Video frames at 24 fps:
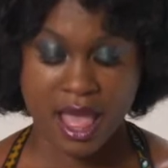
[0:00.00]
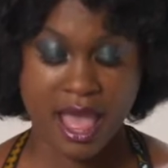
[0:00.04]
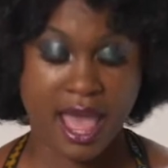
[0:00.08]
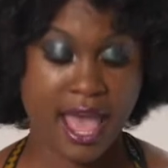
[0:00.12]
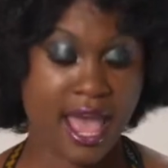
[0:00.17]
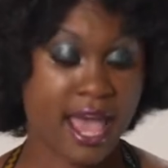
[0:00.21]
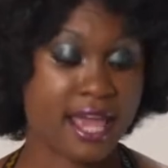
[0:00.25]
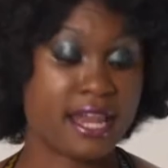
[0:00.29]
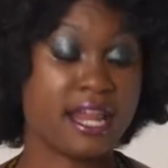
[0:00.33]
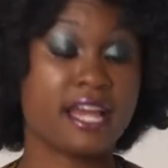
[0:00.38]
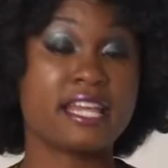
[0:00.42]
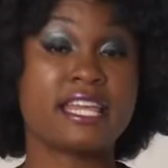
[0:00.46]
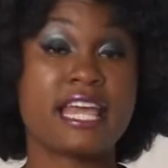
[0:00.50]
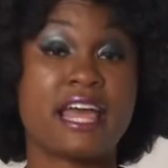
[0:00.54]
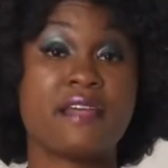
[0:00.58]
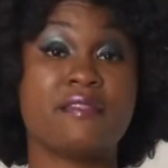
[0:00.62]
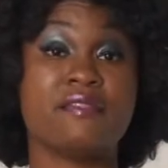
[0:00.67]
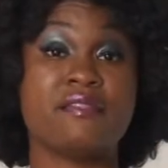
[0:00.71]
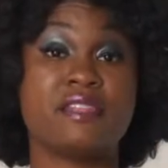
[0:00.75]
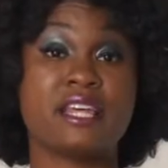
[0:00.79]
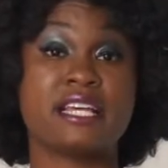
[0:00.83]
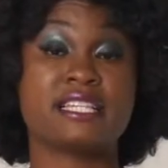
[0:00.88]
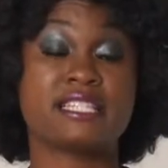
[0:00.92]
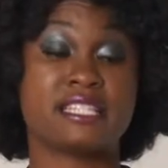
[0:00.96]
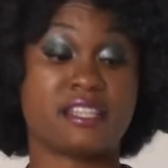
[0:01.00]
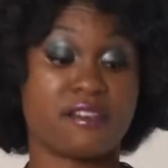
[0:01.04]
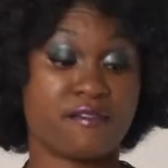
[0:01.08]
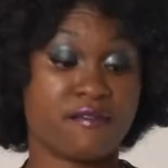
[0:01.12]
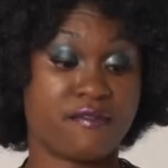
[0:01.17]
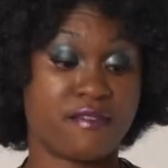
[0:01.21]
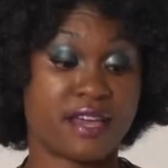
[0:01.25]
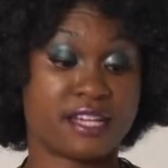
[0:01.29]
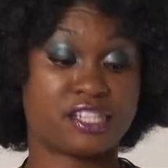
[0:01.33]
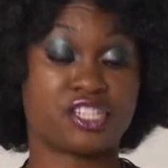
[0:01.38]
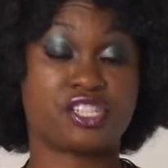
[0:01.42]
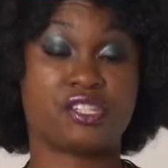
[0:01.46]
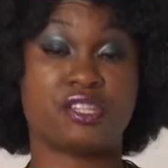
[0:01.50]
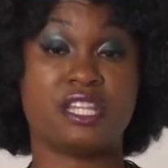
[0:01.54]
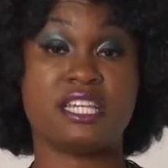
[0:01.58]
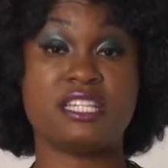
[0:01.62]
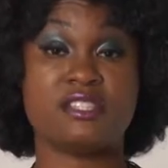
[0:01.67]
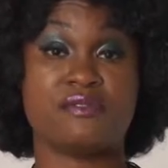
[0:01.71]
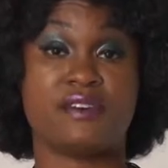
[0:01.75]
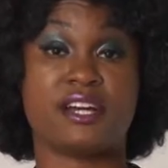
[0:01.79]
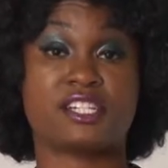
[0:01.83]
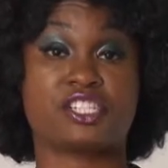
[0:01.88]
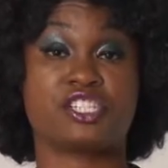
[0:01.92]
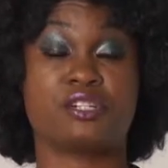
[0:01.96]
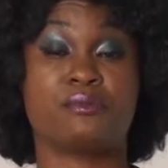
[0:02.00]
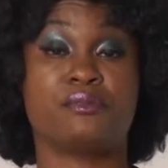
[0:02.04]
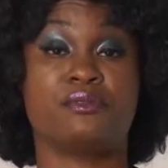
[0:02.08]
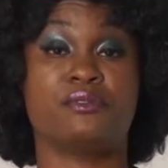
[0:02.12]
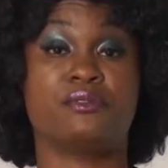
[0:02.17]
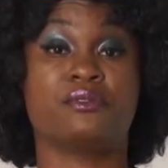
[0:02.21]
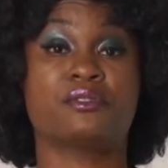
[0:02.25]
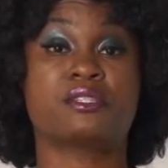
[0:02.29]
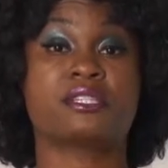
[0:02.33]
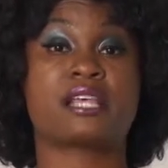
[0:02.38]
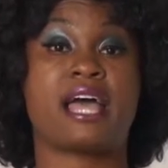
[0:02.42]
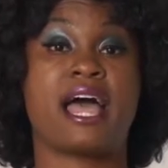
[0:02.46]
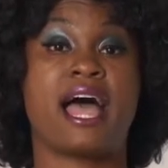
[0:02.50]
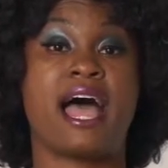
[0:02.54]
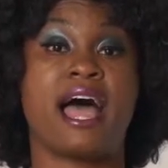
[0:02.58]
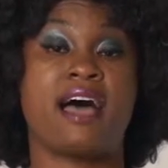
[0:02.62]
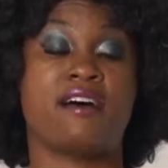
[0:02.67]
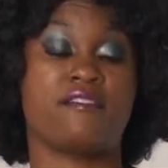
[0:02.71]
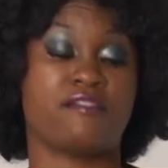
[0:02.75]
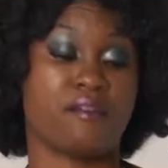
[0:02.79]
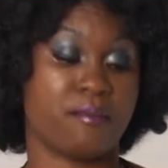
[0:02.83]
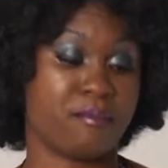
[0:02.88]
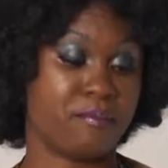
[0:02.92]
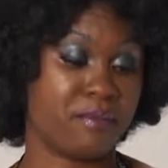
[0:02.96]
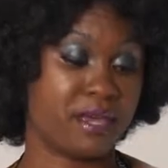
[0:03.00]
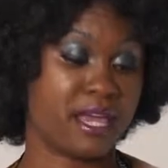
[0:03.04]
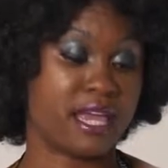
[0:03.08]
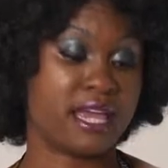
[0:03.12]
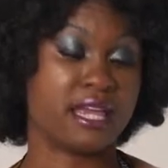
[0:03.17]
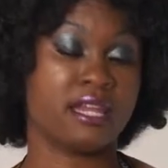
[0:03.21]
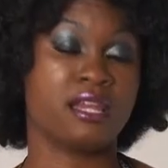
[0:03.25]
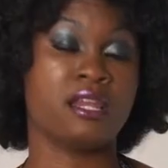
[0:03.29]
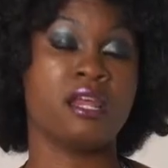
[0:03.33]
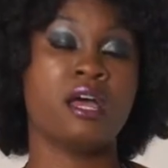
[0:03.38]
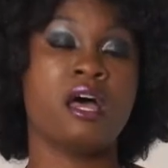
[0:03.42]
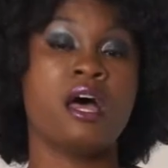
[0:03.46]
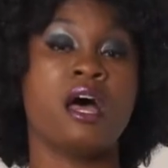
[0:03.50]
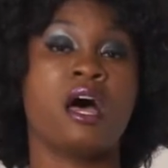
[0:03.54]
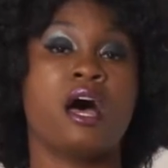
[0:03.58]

and again, these vegetables have been